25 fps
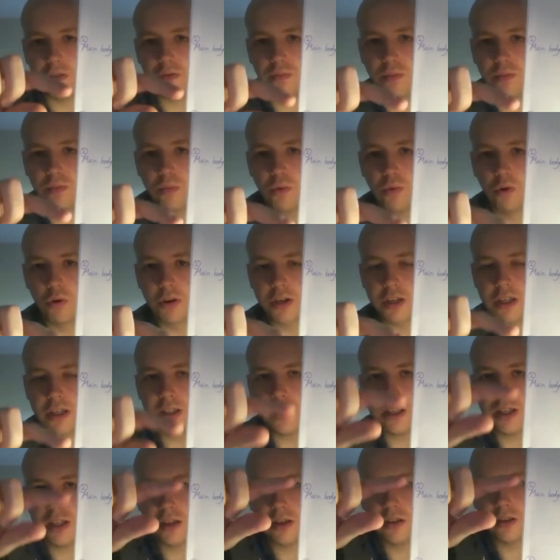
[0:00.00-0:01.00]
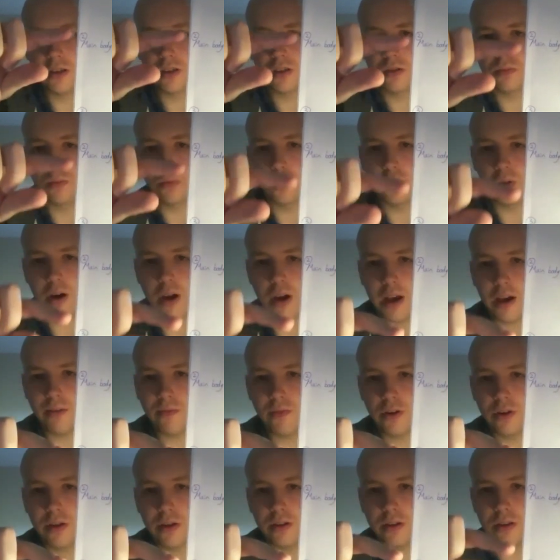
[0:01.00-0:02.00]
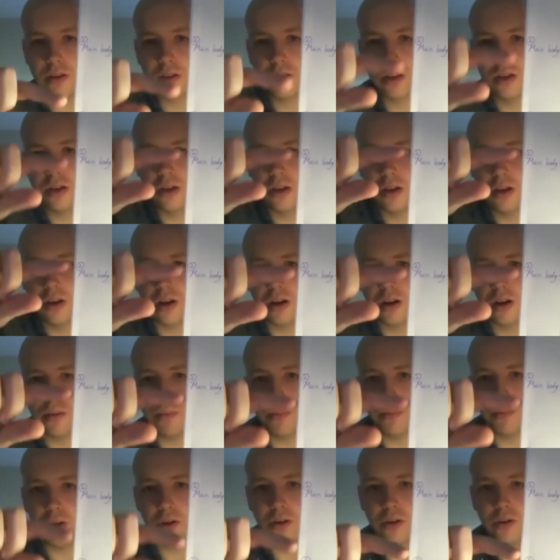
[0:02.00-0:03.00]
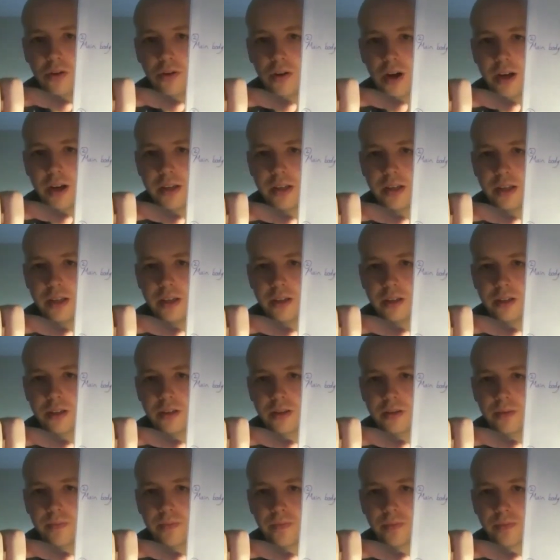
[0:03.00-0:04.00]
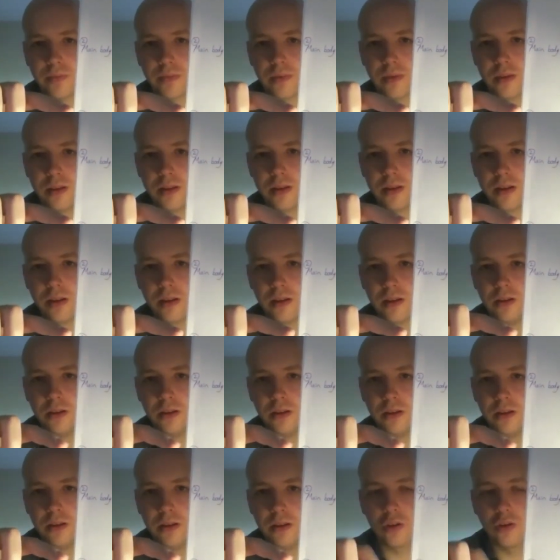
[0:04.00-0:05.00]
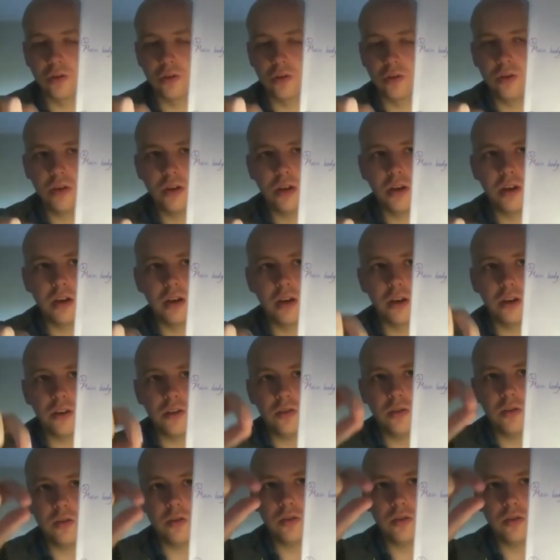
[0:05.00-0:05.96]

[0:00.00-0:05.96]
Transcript: more details, more evidence about your ideas. So you